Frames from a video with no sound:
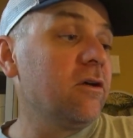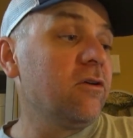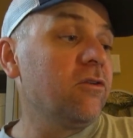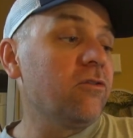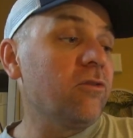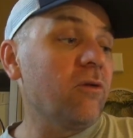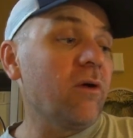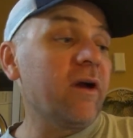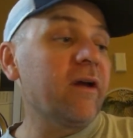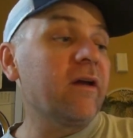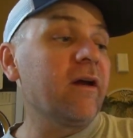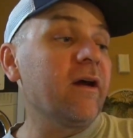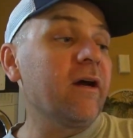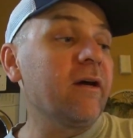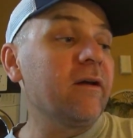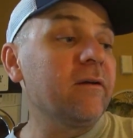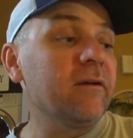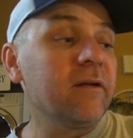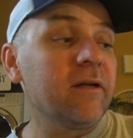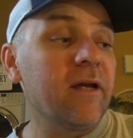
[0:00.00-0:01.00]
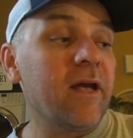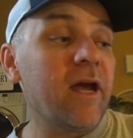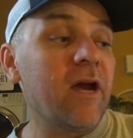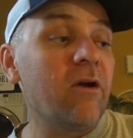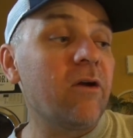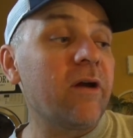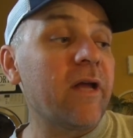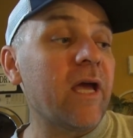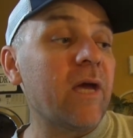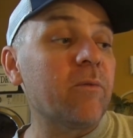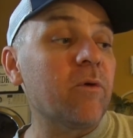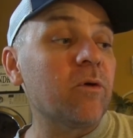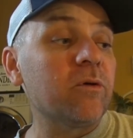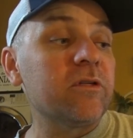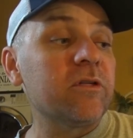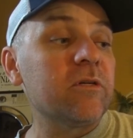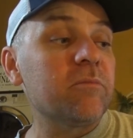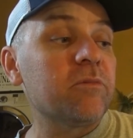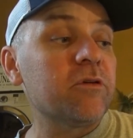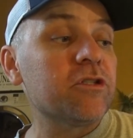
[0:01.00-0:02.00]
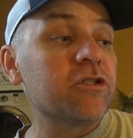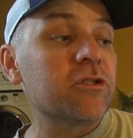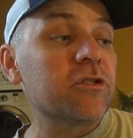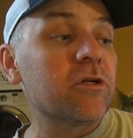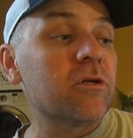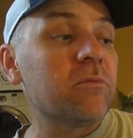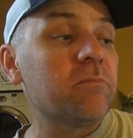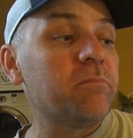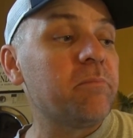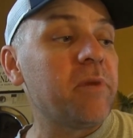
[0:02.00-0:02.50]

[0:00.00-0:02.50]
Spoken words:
So I got air and ammo temperature,